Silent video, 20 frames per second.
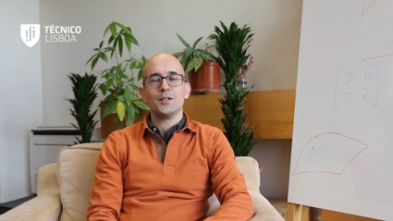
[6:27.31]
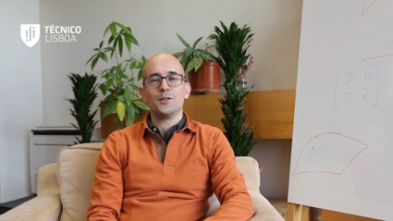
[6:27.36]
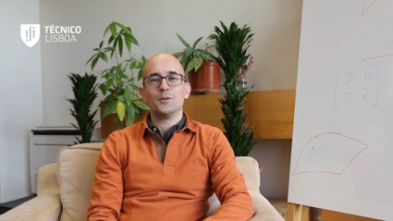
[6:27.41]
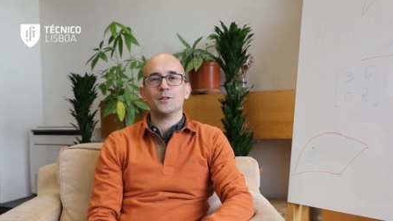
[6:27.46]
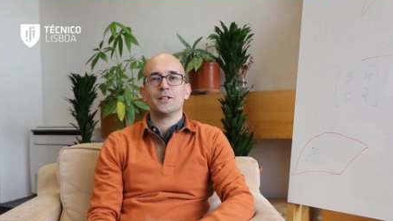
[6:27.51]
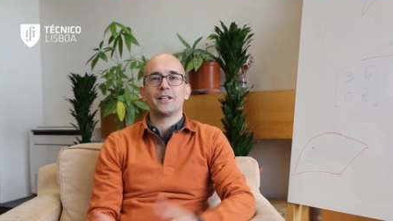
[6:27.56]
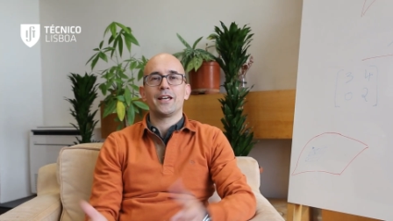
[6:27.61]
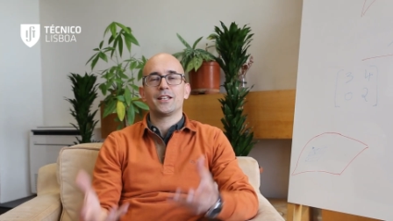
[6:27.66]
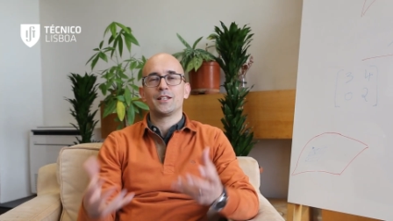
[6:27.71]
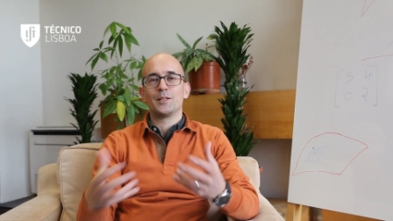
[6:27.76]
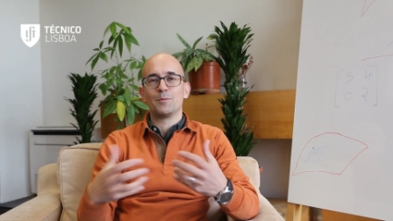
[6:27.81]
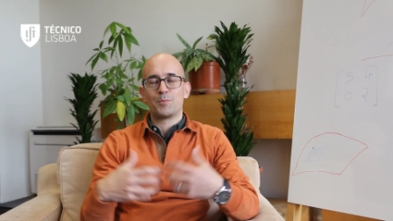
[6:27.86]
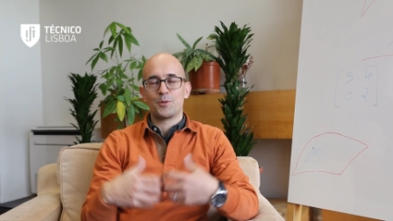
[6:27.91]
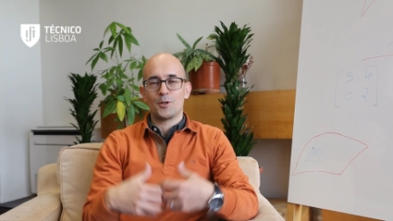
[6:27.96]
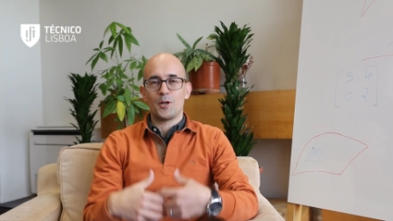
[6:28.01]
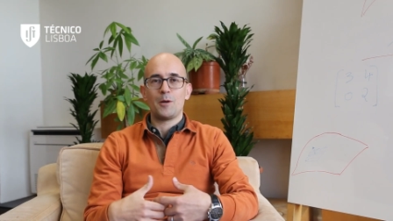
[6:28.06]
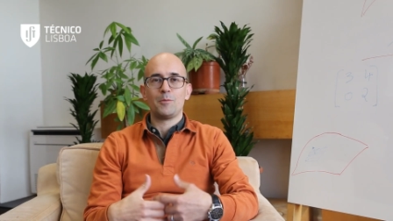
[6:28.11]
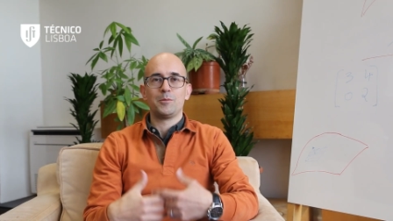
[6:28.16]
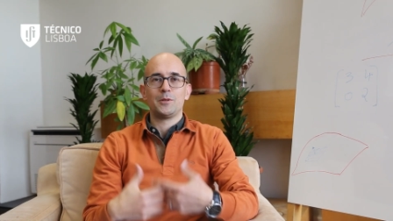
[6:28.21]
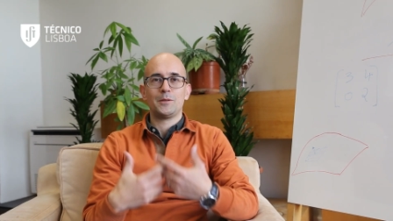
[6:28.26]
you will get a
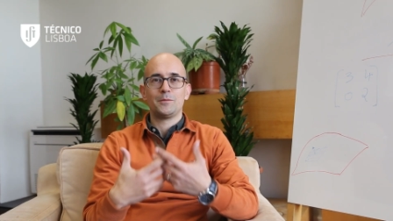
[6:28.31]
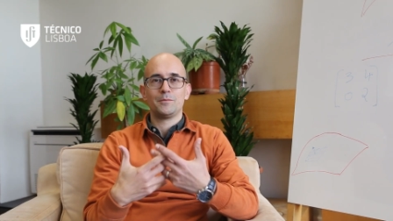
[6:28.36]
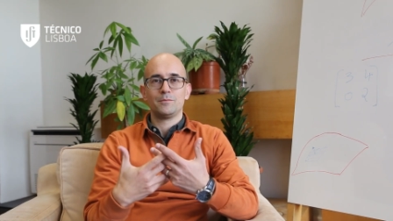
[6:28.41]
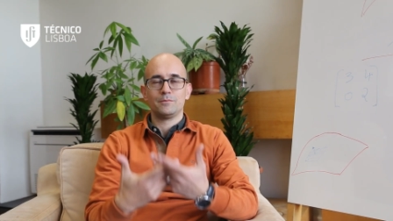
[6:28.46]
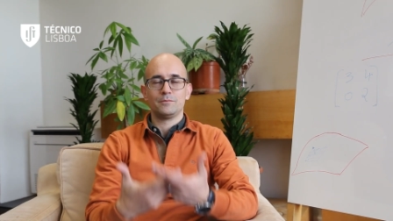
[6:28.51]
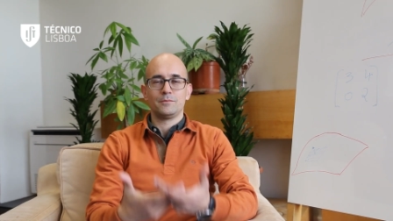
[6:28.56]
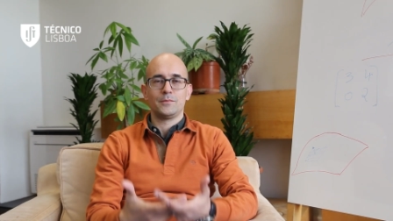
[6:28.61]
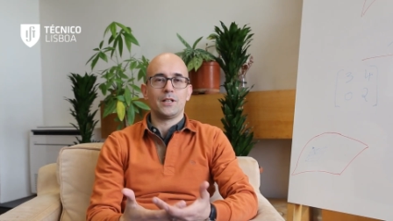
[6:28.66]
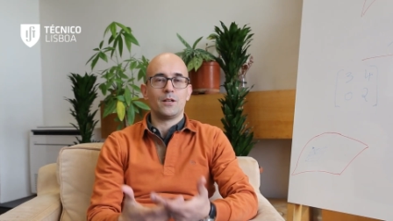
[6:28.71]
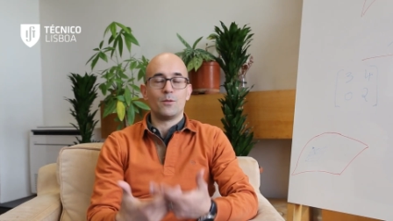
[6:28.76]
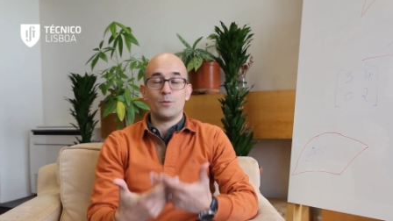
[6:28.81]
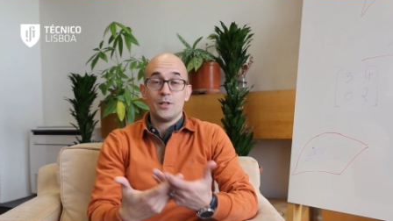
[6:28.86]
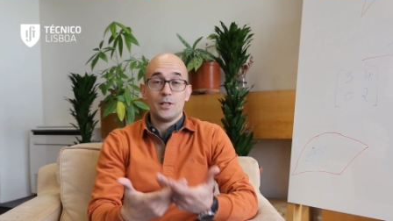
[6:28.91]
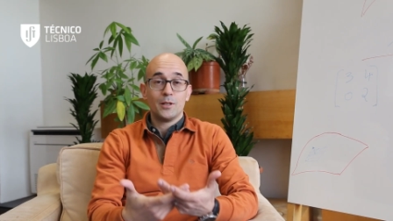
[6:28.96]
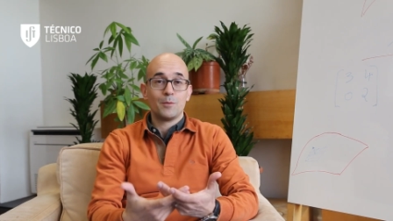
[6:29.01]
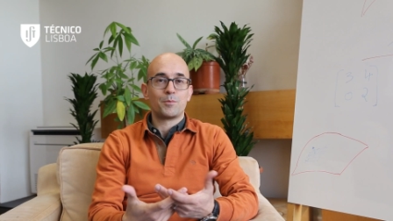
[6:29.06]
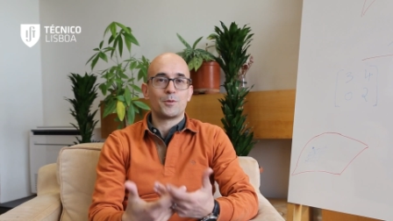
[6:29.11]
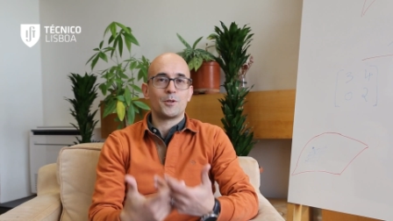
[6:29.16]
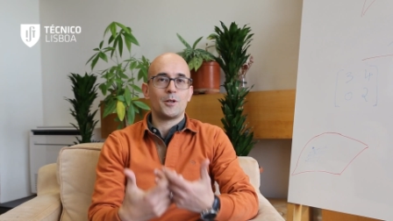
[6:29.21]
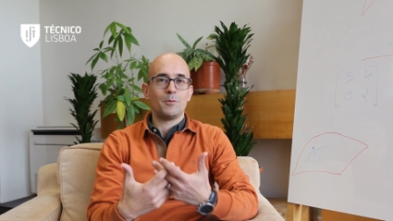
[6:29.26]
problem, a
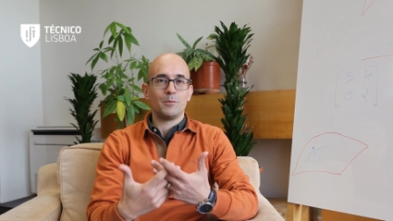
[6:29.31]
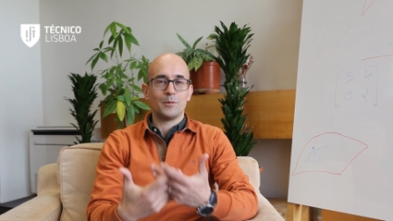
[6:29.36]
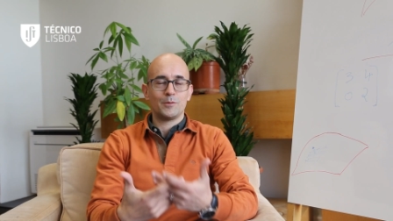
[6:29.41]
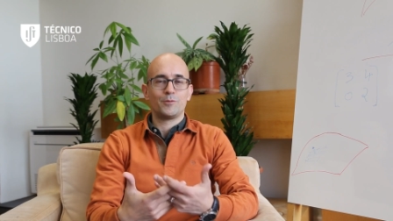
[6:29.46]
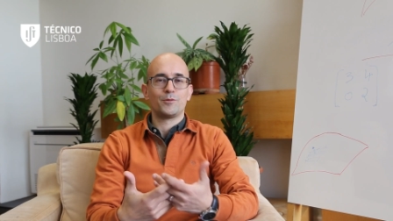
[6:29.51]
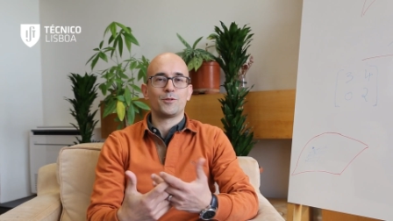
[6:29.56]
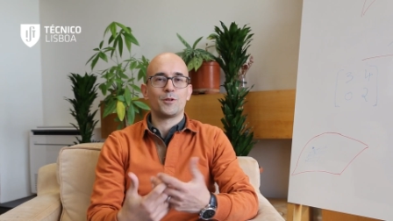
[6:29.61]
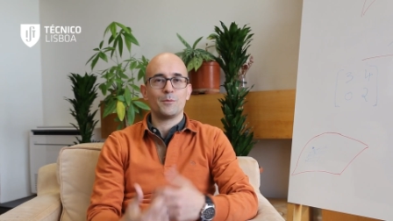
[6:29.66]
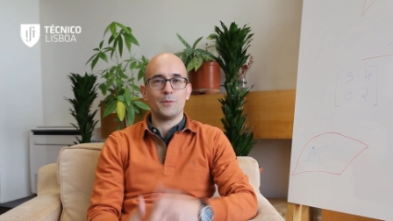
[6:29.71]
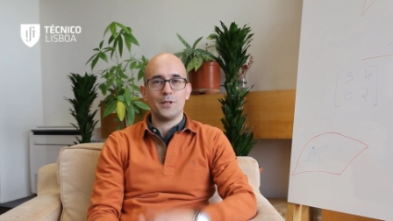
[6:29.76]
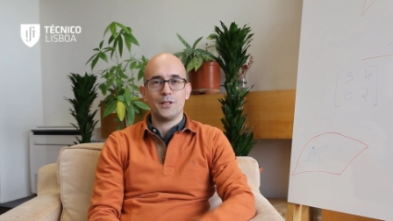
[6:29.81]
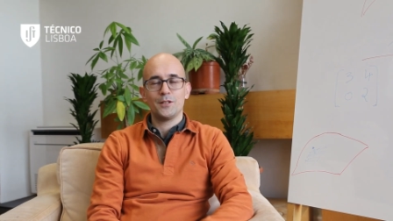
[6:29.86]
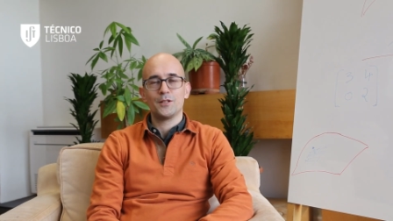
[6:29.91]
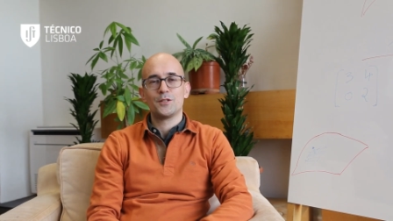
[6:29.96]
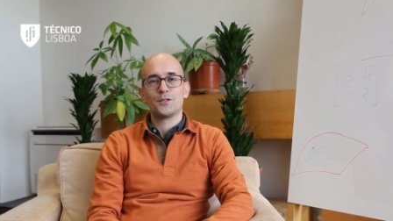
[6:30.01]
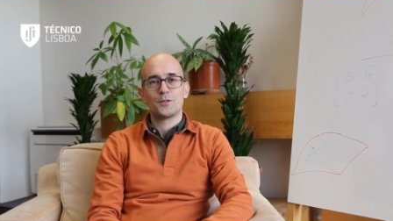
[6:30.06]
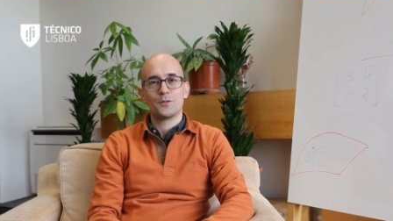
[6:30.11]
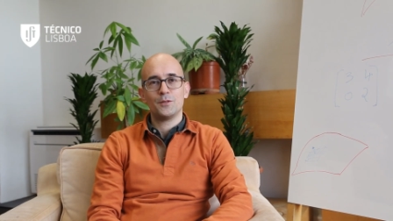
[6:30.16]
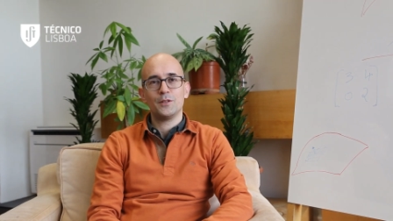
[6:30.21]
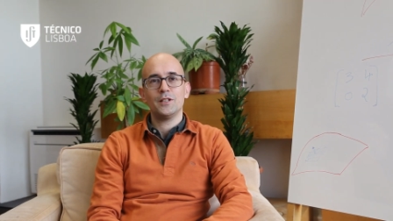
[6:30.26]
real problem from
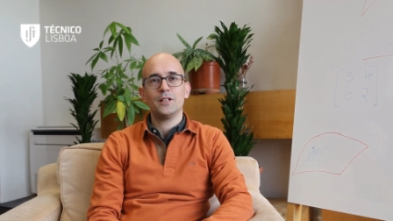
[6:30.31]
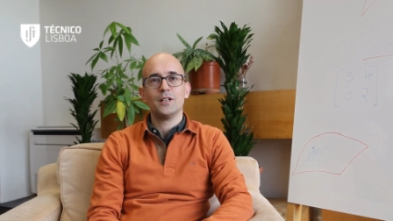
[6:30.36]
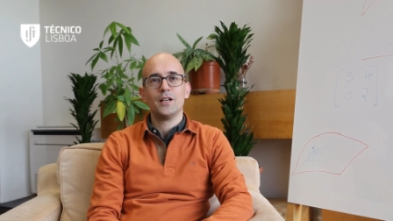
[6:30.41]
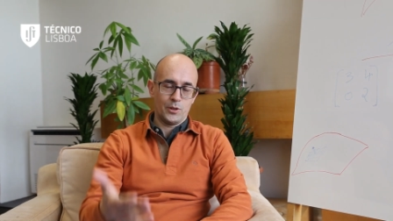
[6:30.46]
industry.